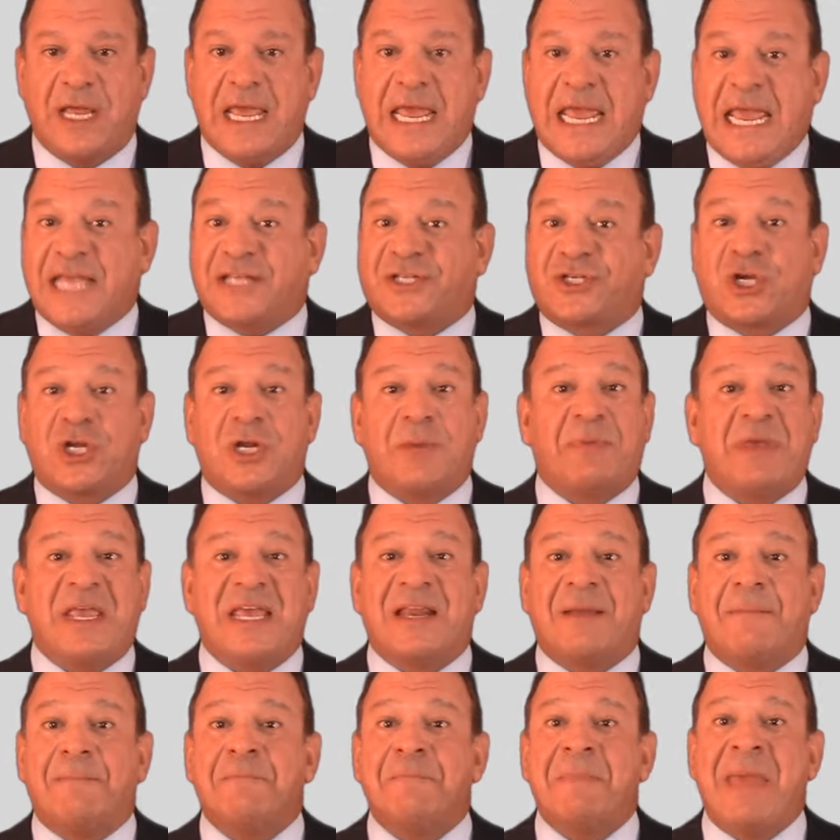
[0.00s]
It's going to be an
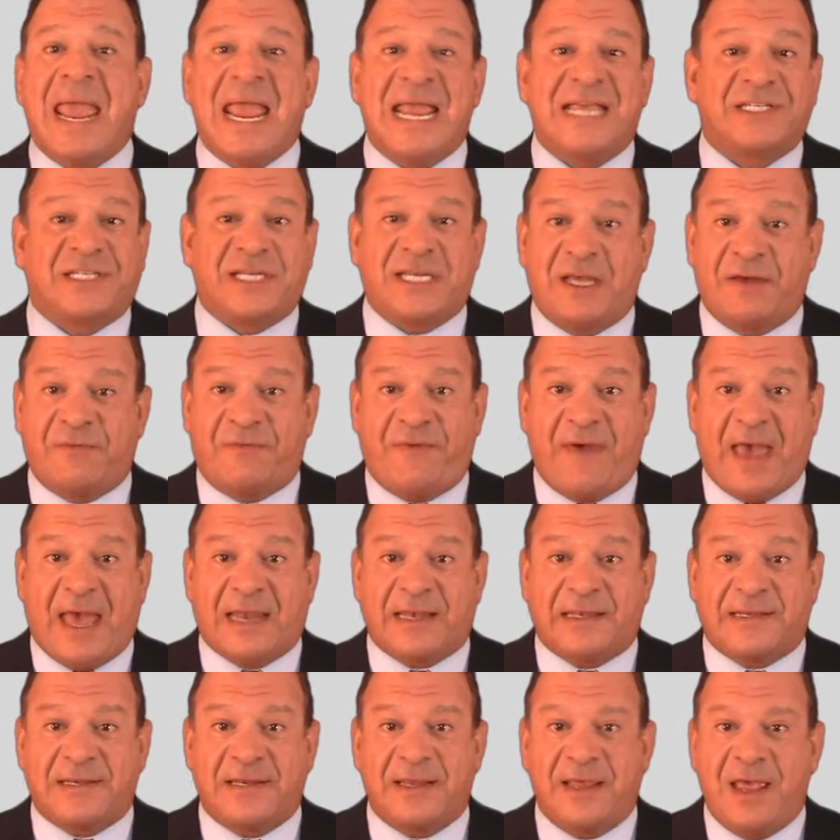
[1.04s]
amazing
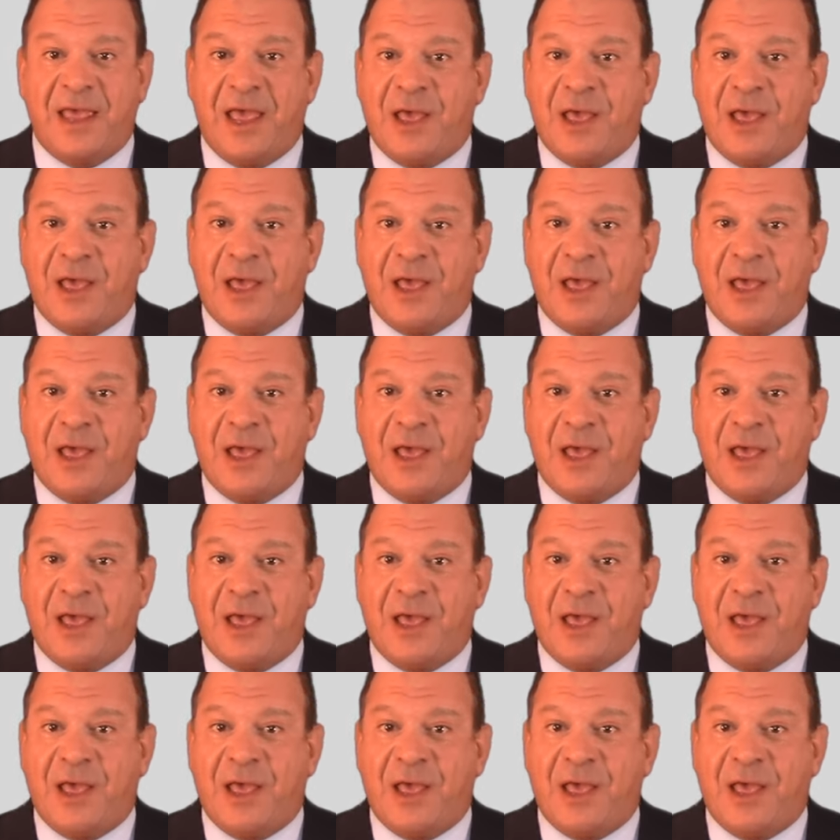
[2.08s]
event.